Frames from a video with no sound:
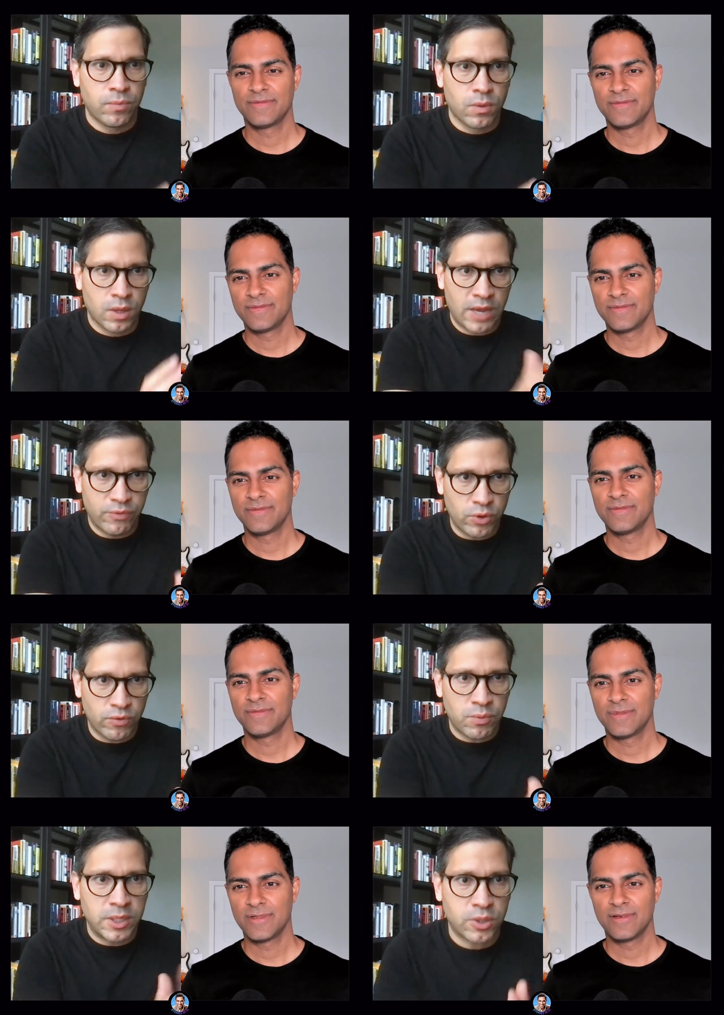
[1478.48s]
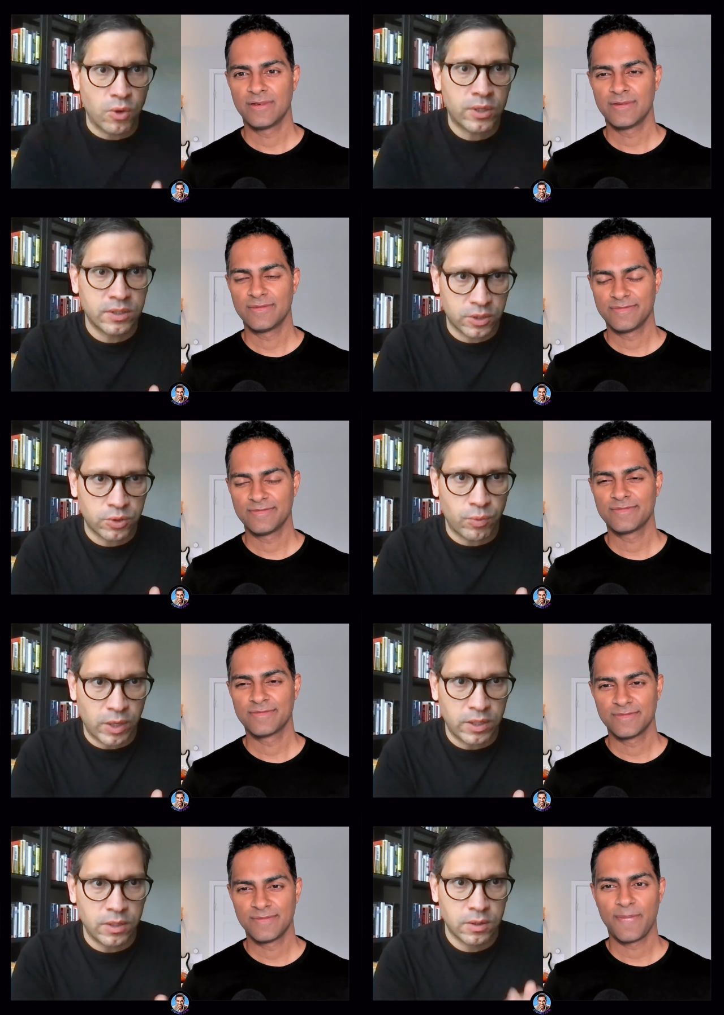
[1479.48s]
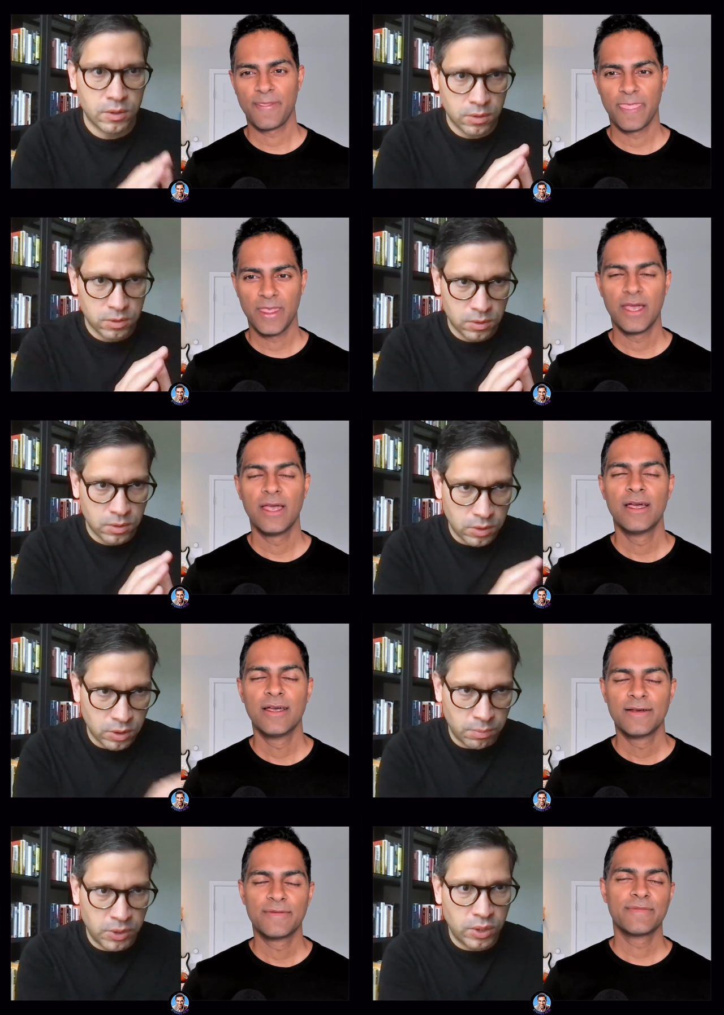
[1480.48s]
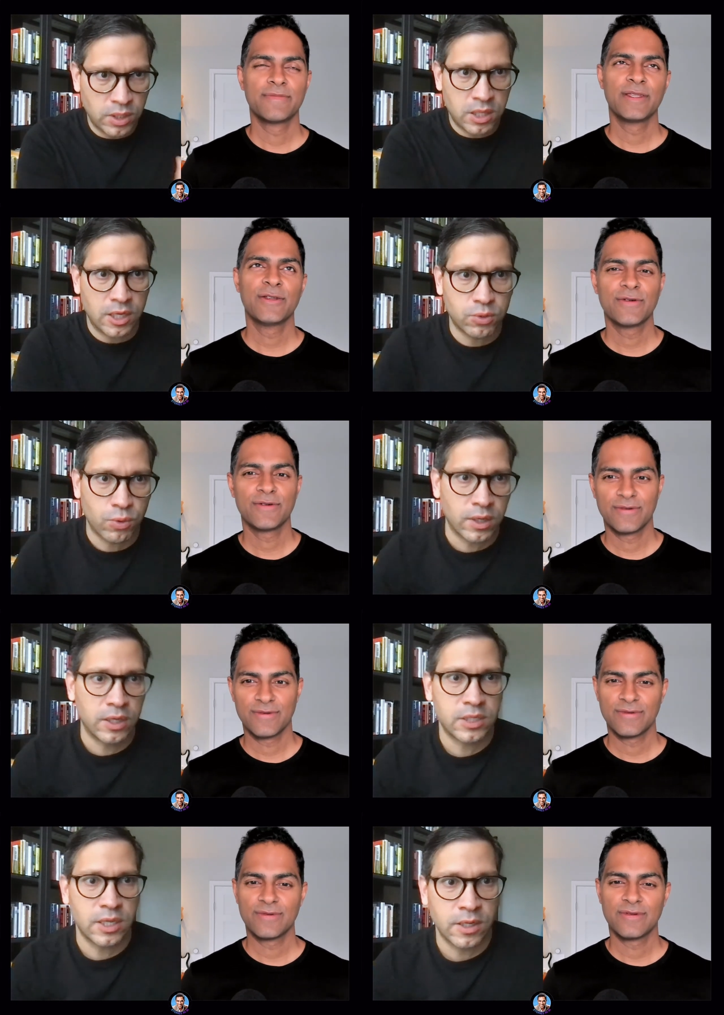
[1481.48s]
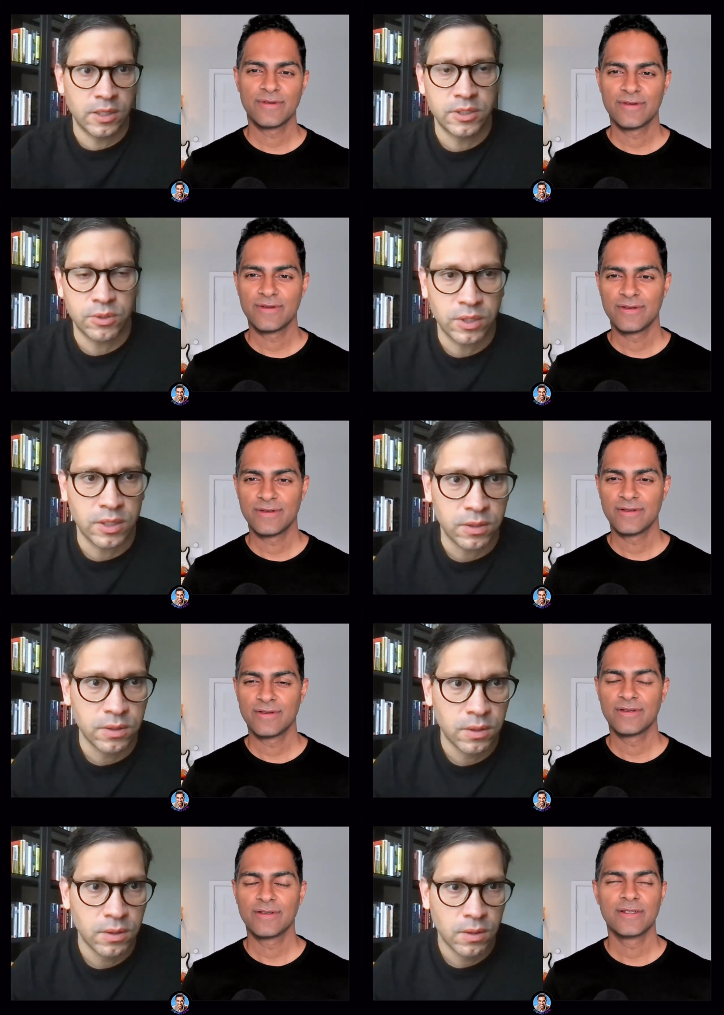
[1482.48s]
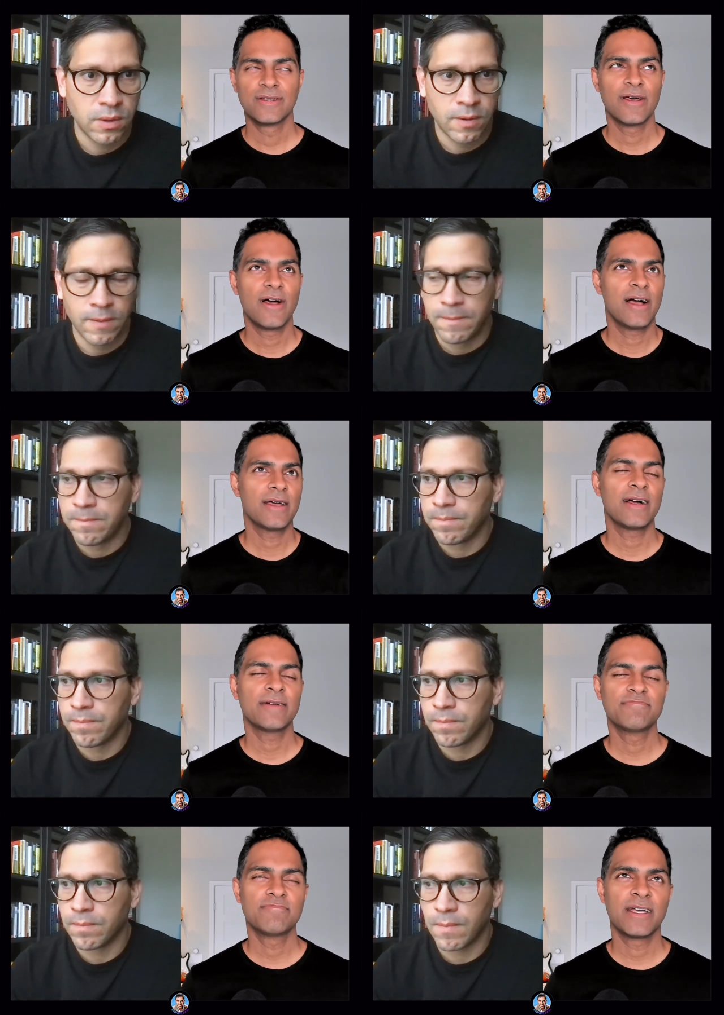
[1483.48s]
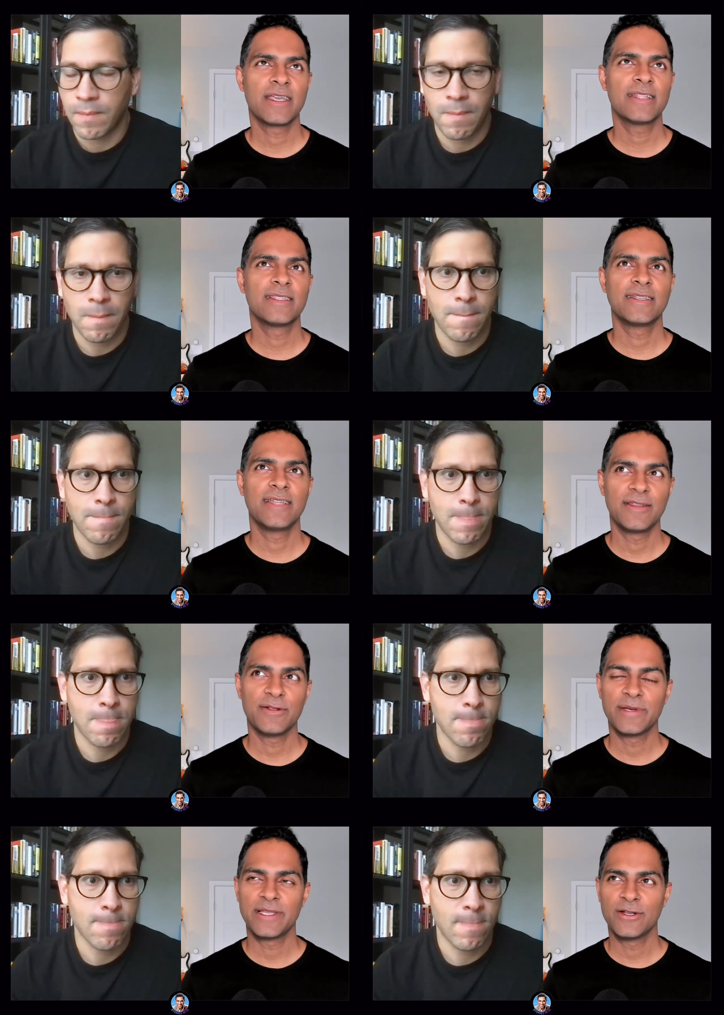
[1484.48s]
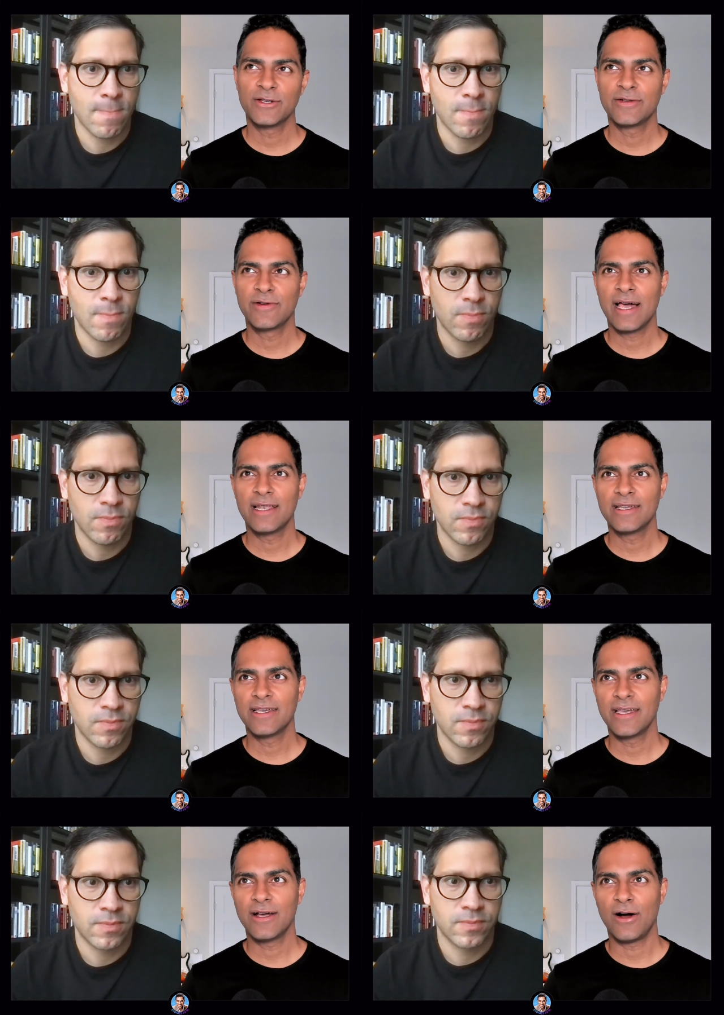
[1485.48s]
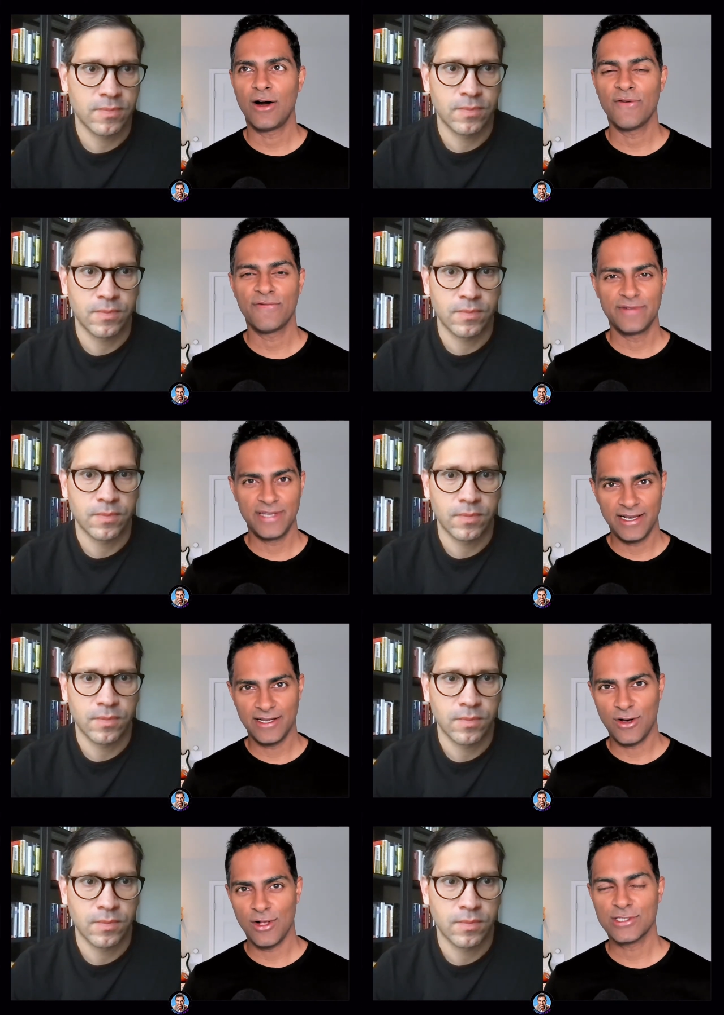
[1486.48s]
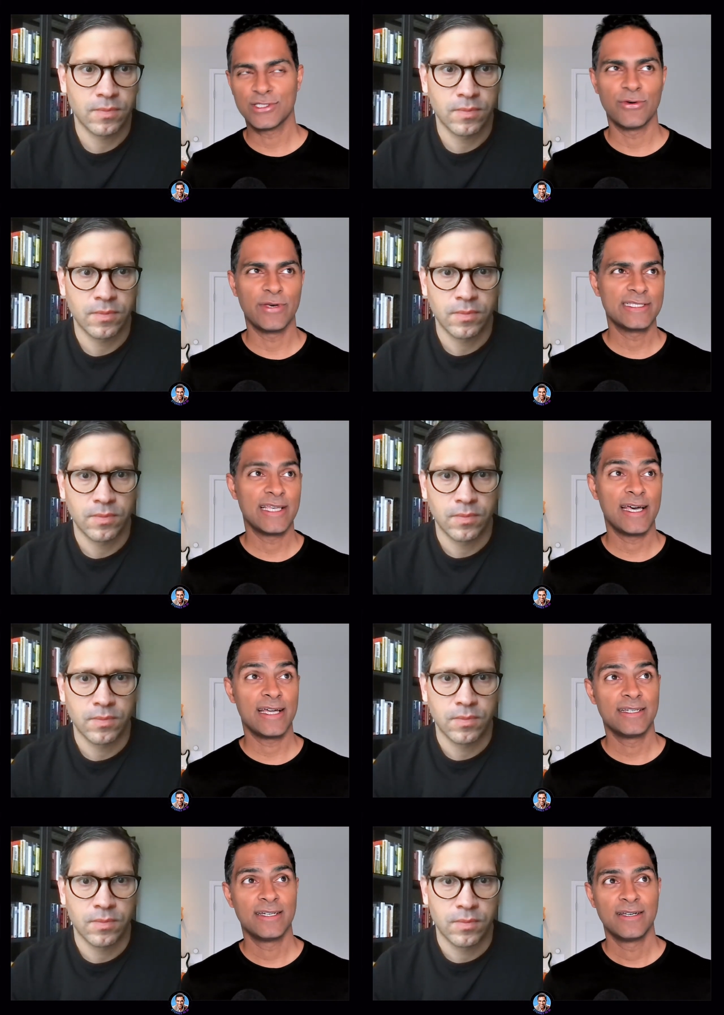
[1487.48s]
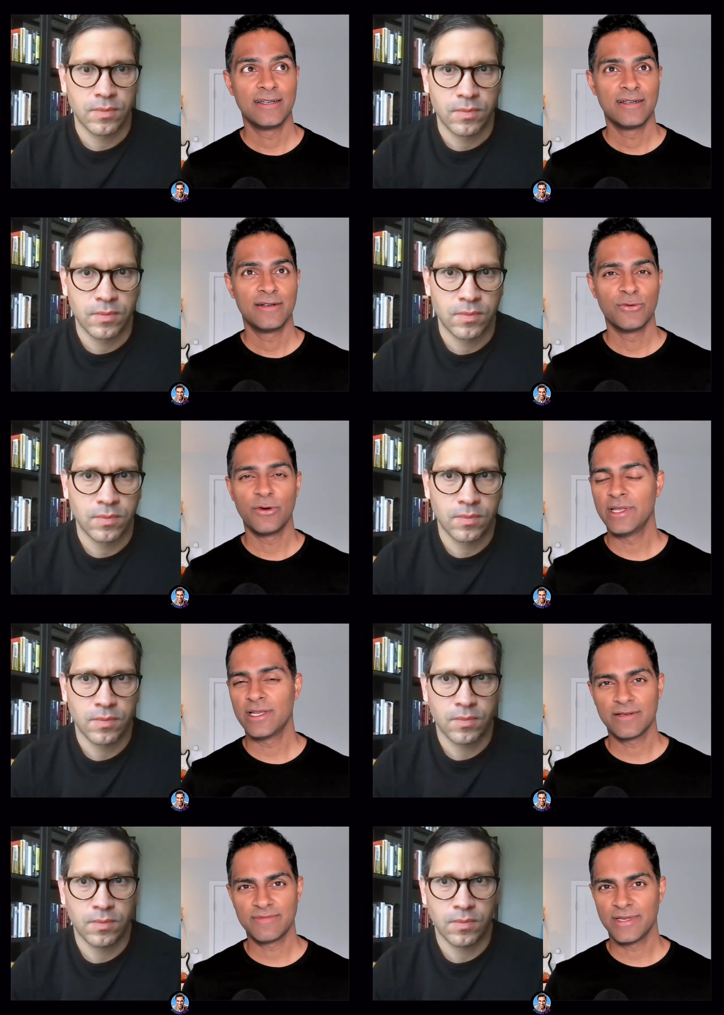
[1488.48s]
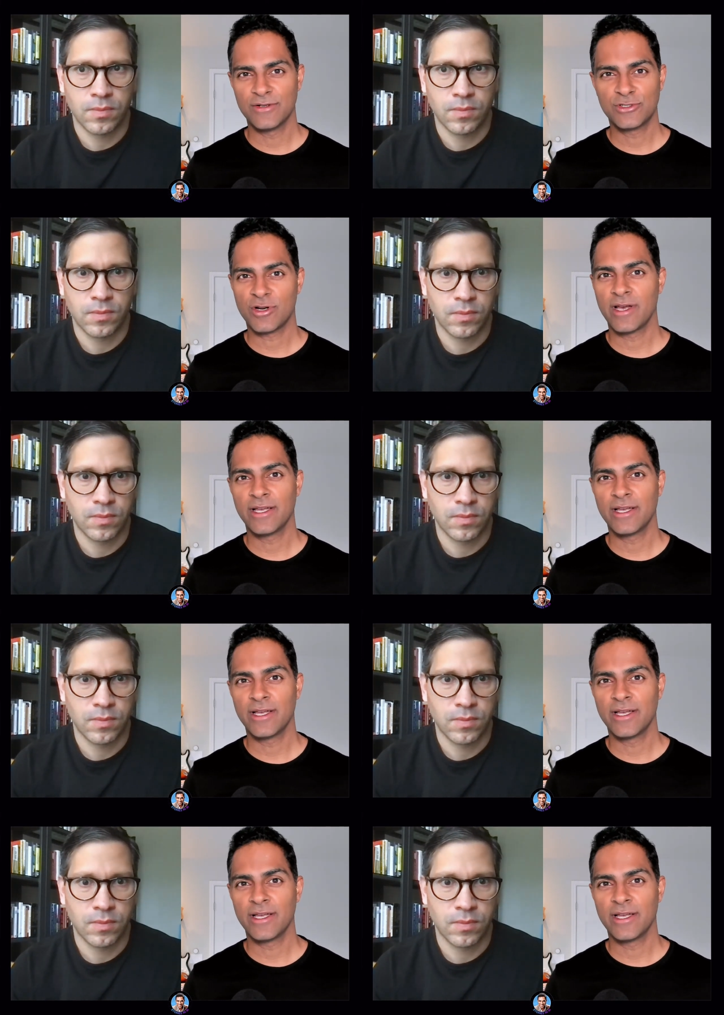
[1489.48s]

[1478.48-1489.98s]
Speaker 1: have your information architecture ready. The ability to collect, organize, and analyze your data. Uh, I,
Speaker 2: I get that, Daniel, but you know, the reality of data also is that we've been, you know, trying to